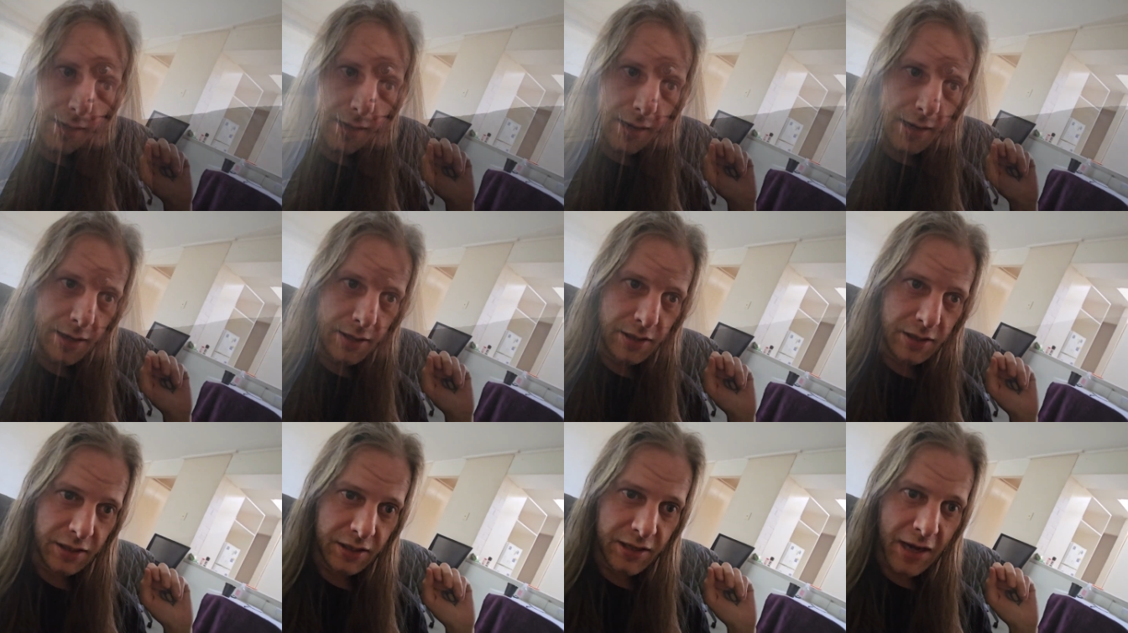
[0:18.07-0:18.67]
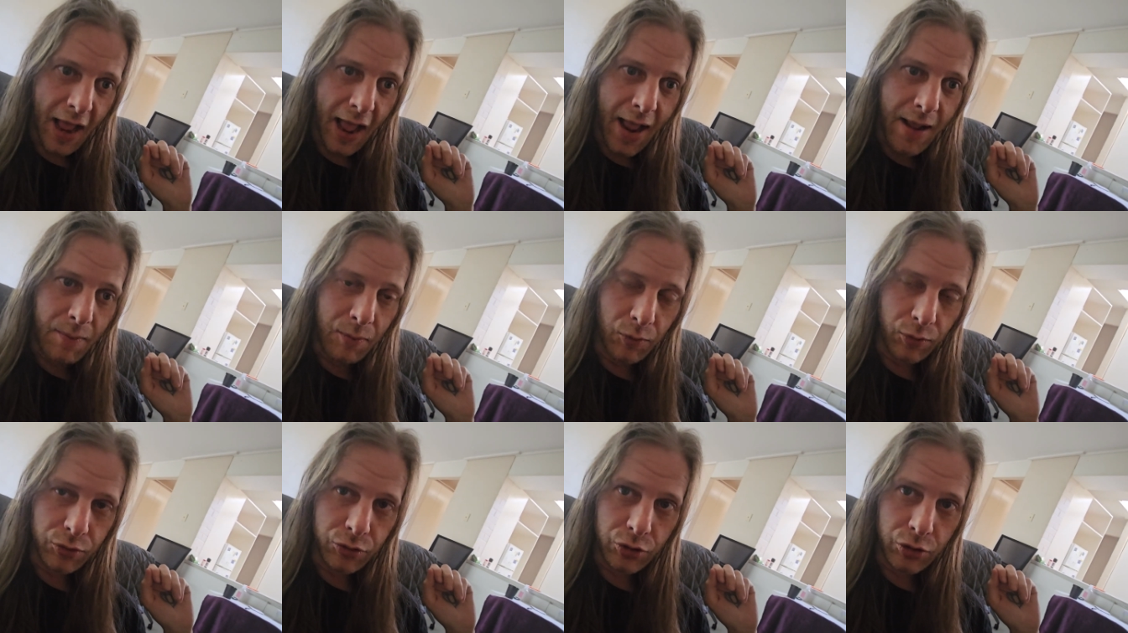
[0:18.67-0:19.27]
It
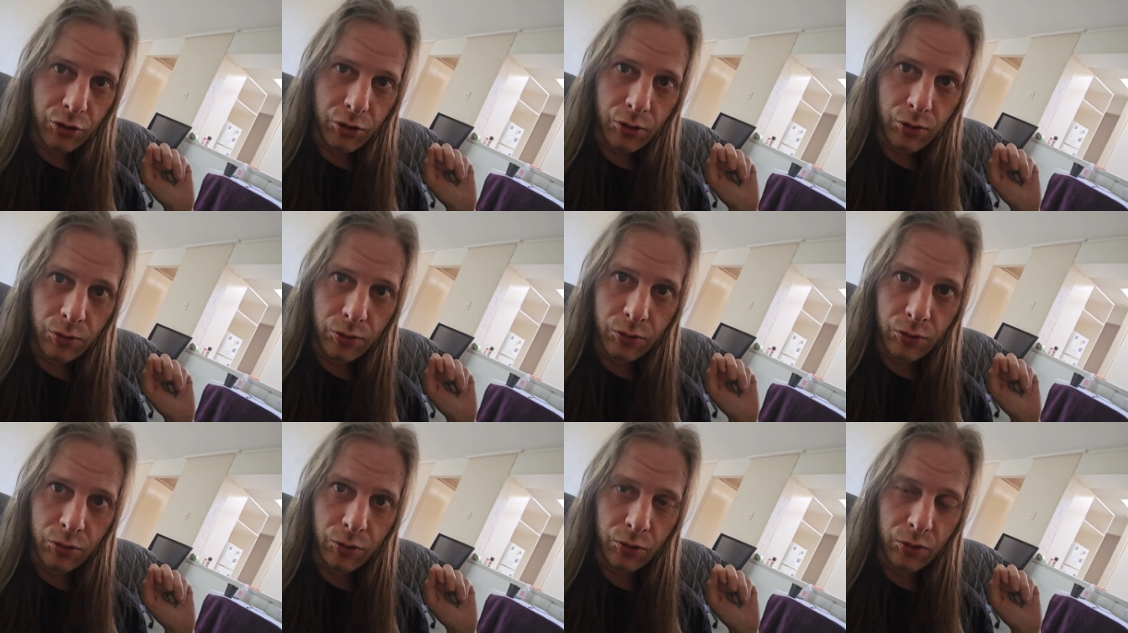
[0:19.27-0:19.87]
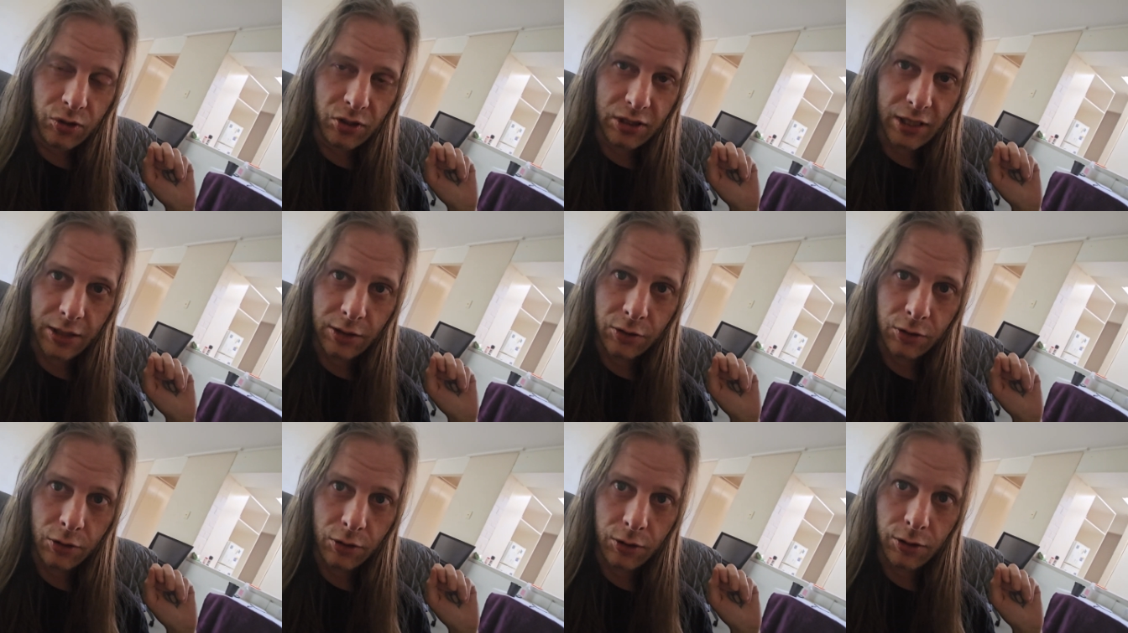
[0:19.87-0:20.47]
enables you to
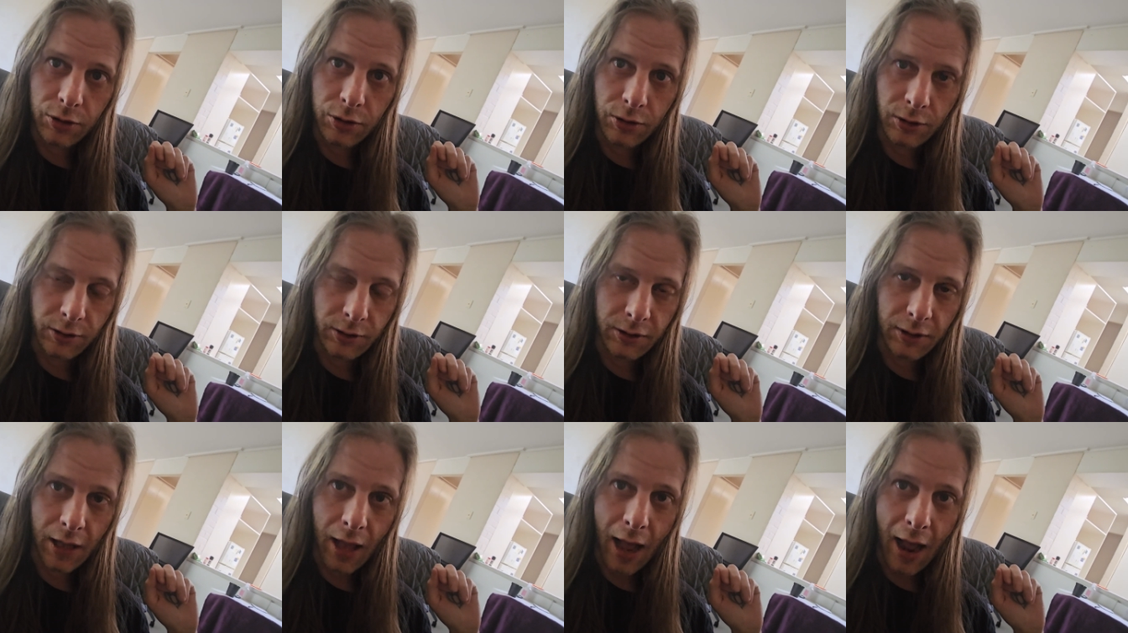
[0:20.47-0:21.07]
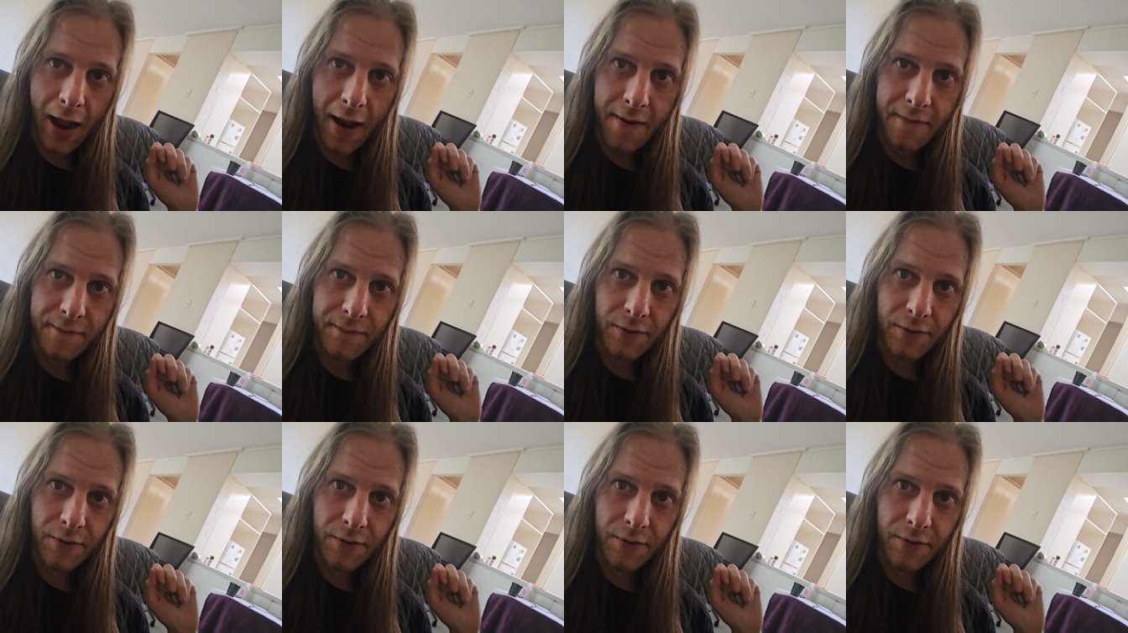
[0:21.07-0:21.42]
center your life